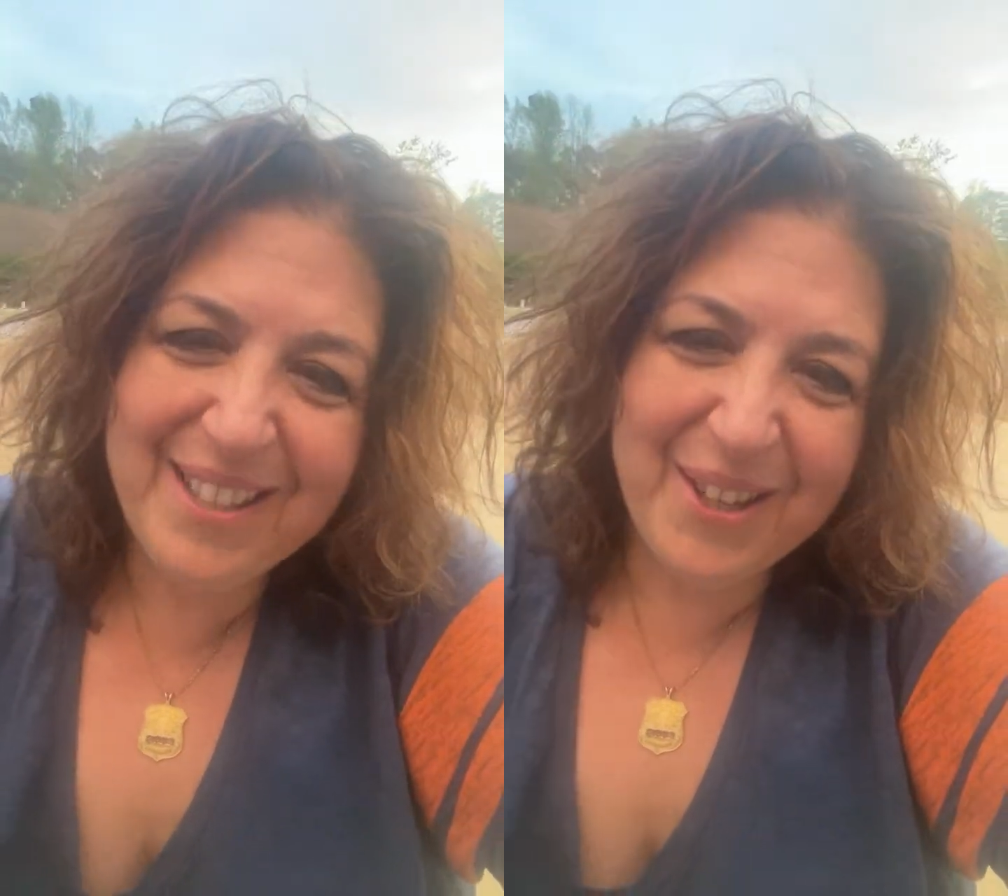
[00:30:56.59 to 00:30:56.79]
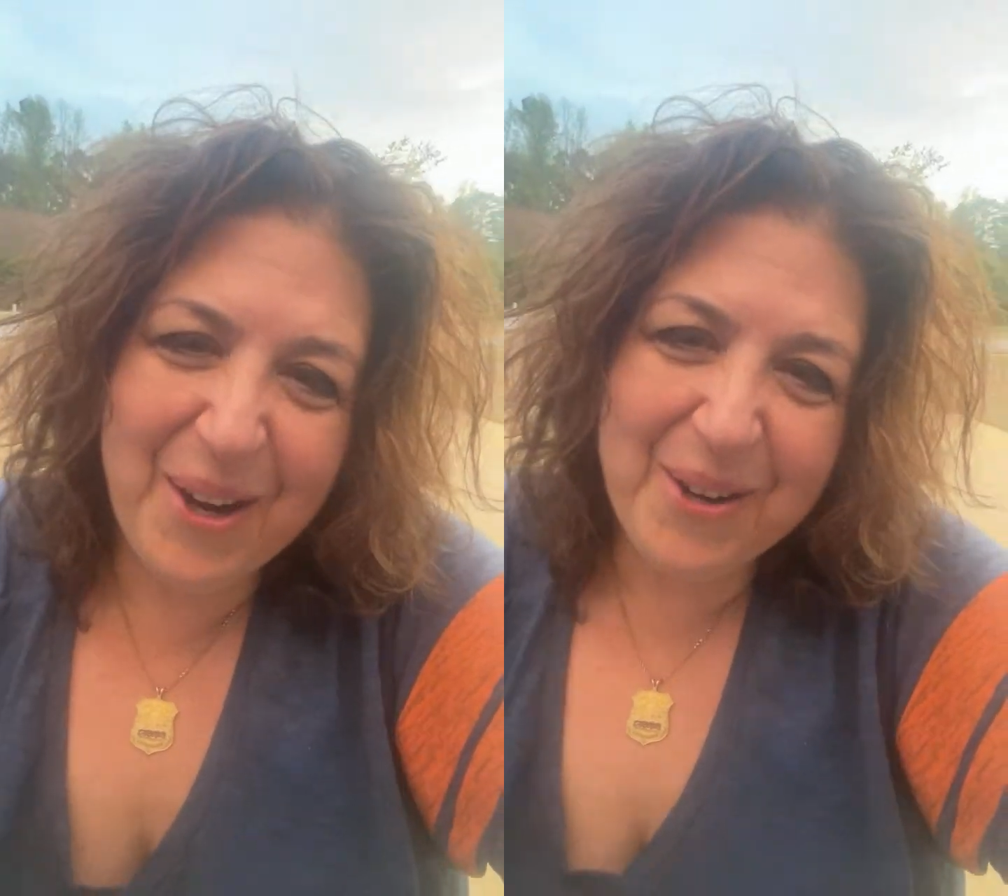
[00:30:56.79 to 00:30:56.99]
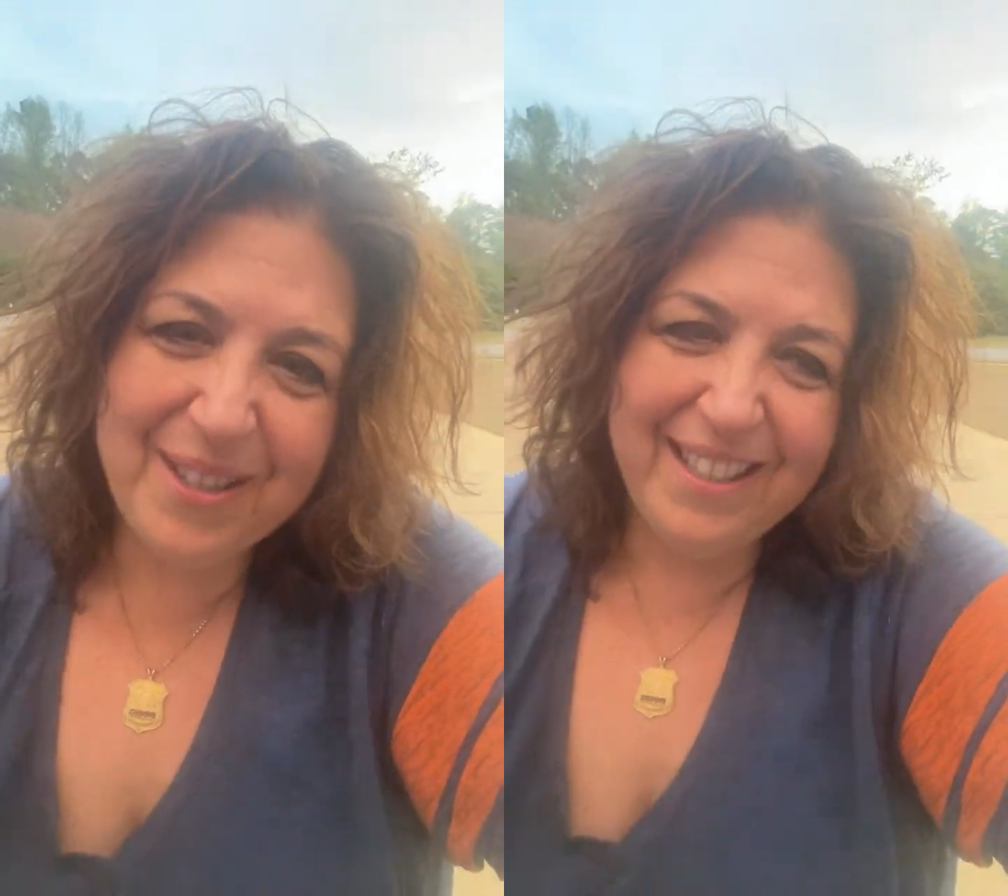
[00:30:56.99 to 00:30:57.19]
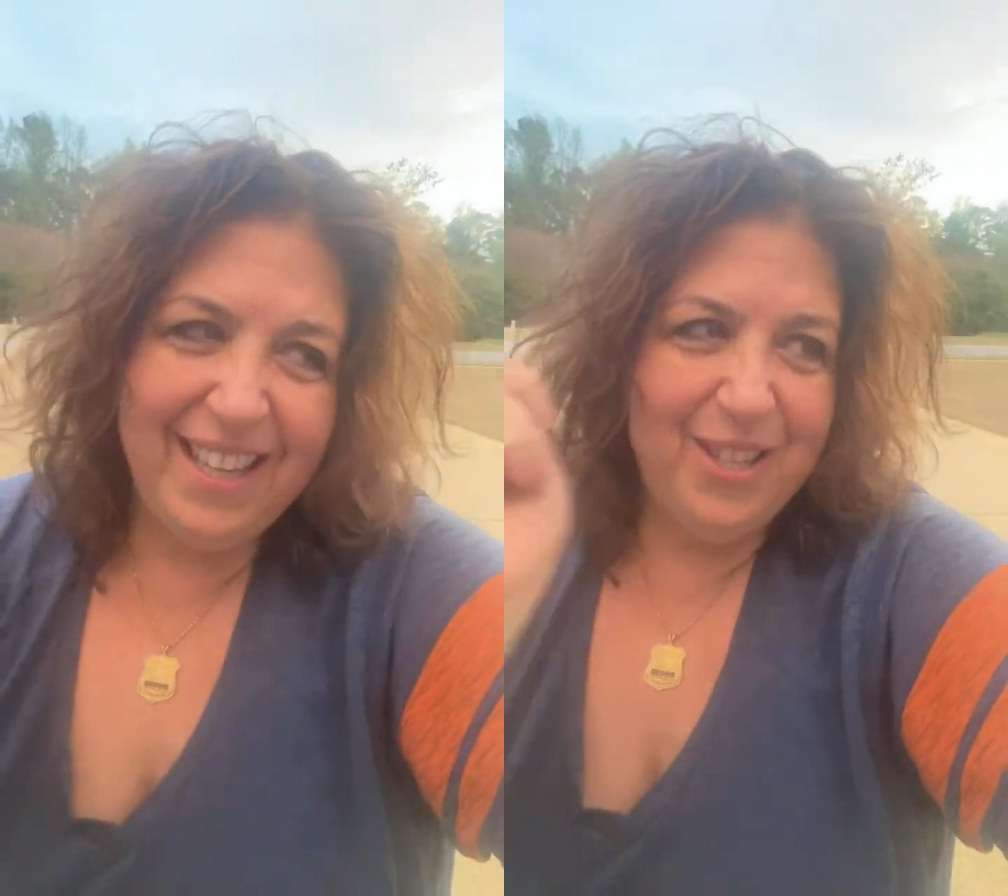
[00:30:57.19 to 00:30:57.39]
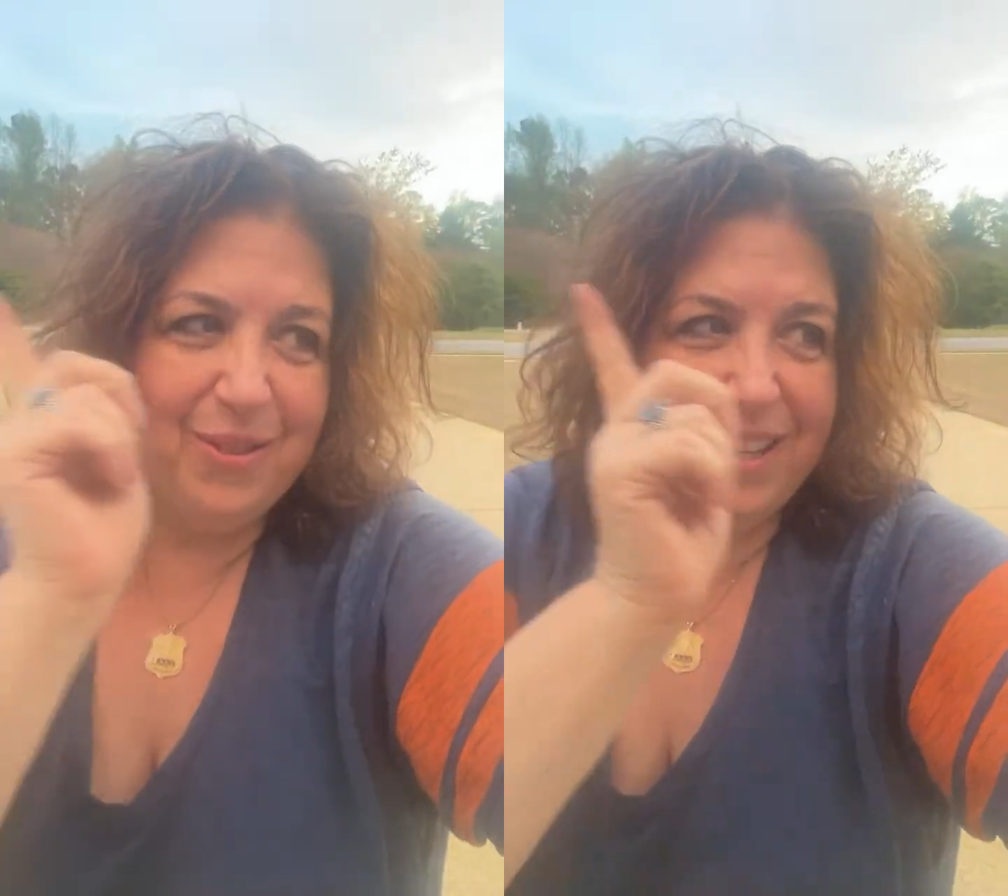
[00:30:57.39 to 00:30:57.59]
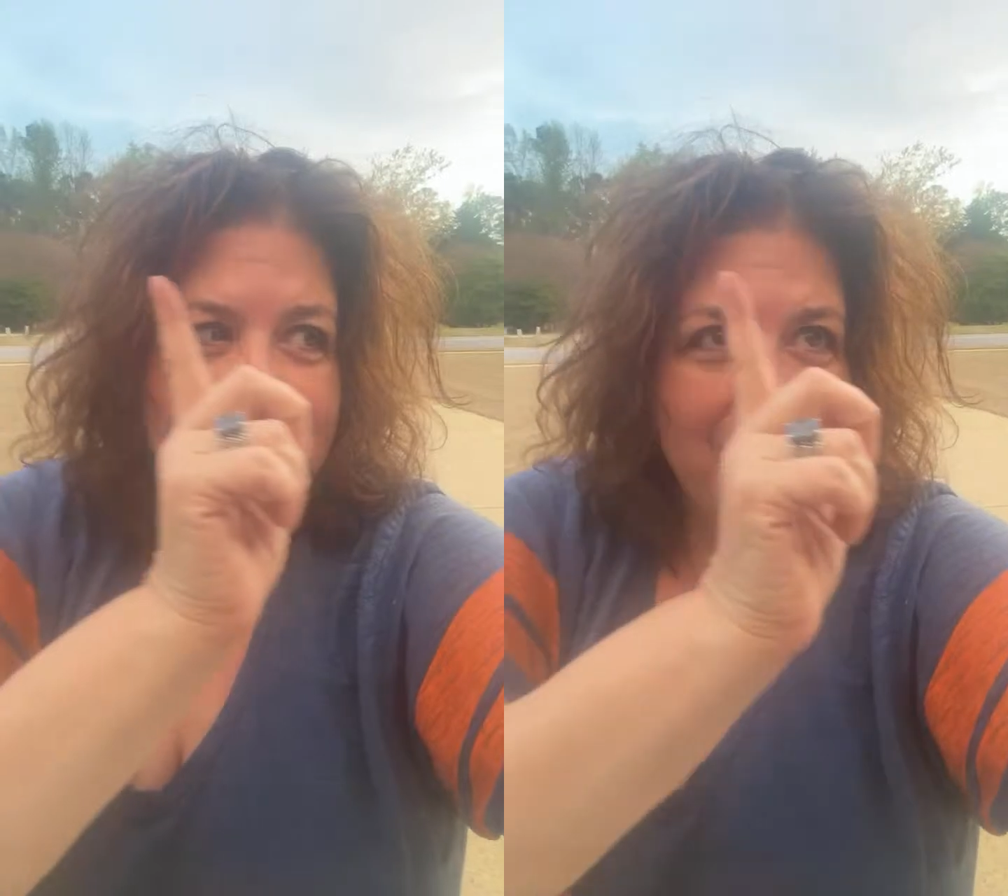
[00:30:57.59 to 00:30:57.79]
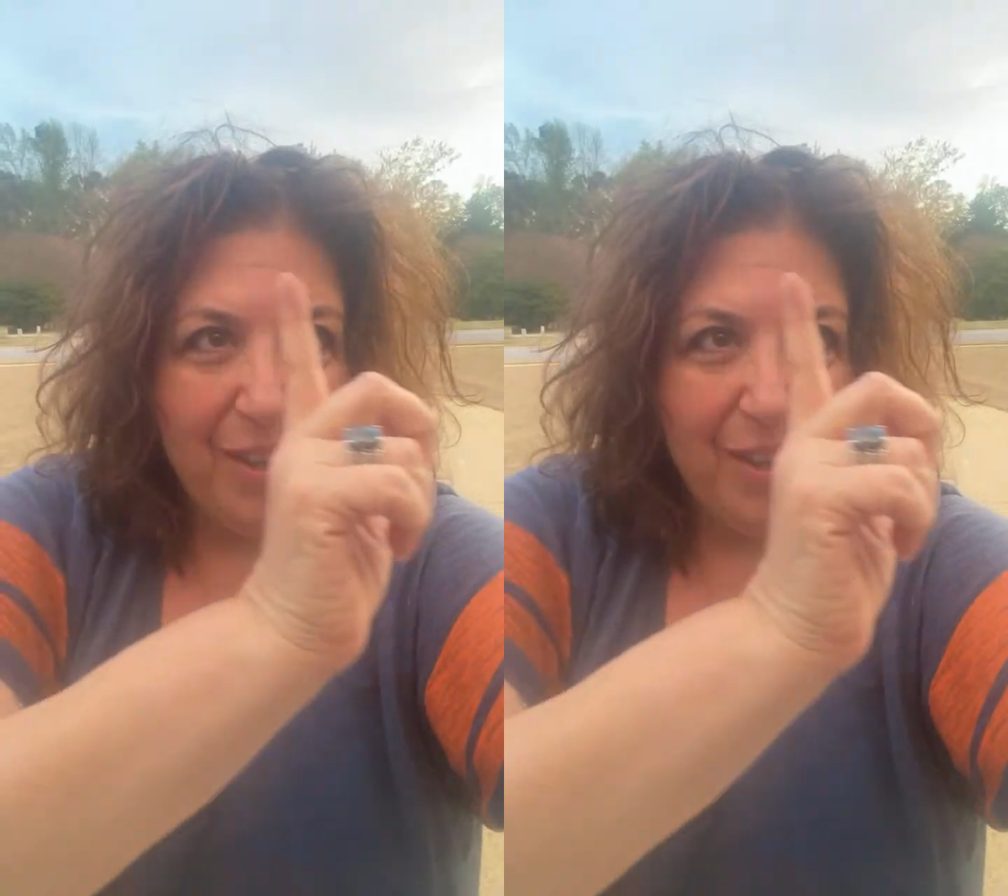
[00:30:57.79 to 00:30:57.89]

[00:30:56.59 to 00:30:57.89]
curtain that you can